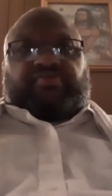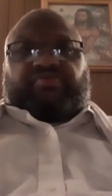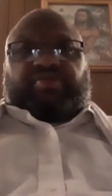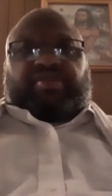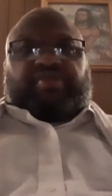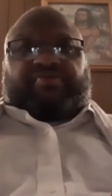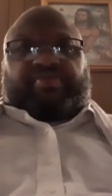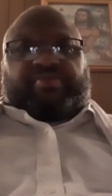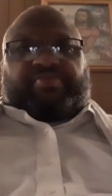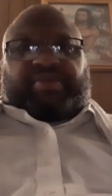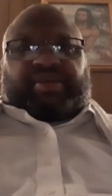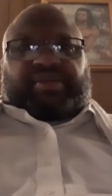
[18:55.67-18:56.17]
rid
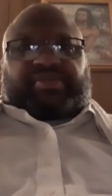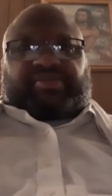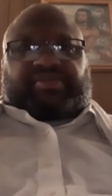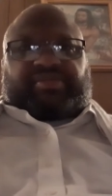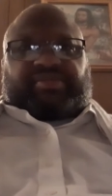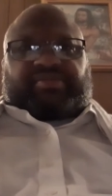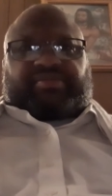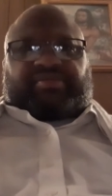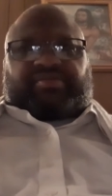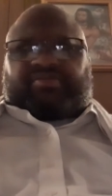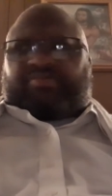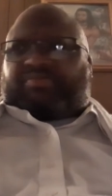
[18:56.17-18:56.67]
of him next
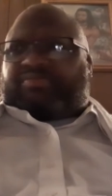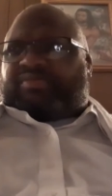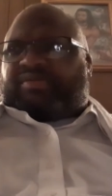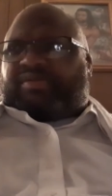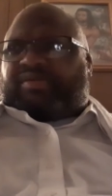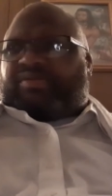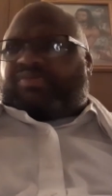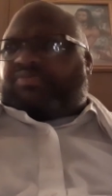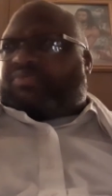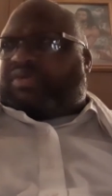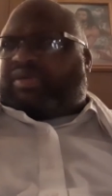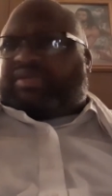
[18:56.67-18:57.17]
season.
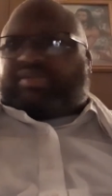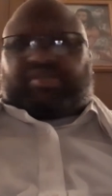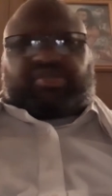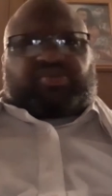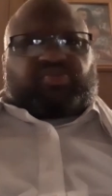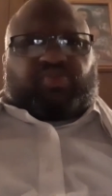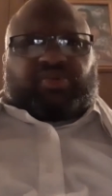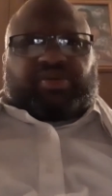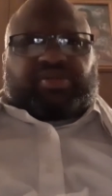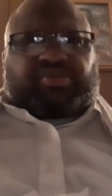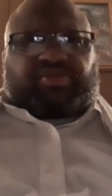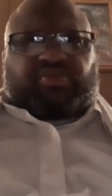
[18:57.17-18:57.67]
Well, he just
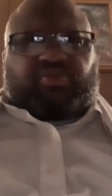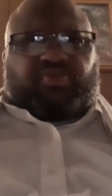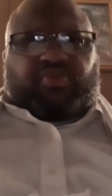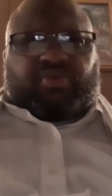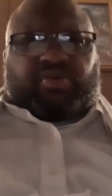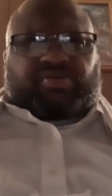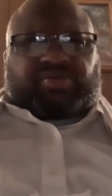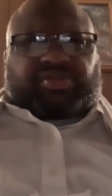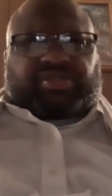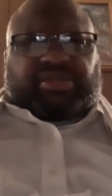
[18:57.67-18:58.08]
won two World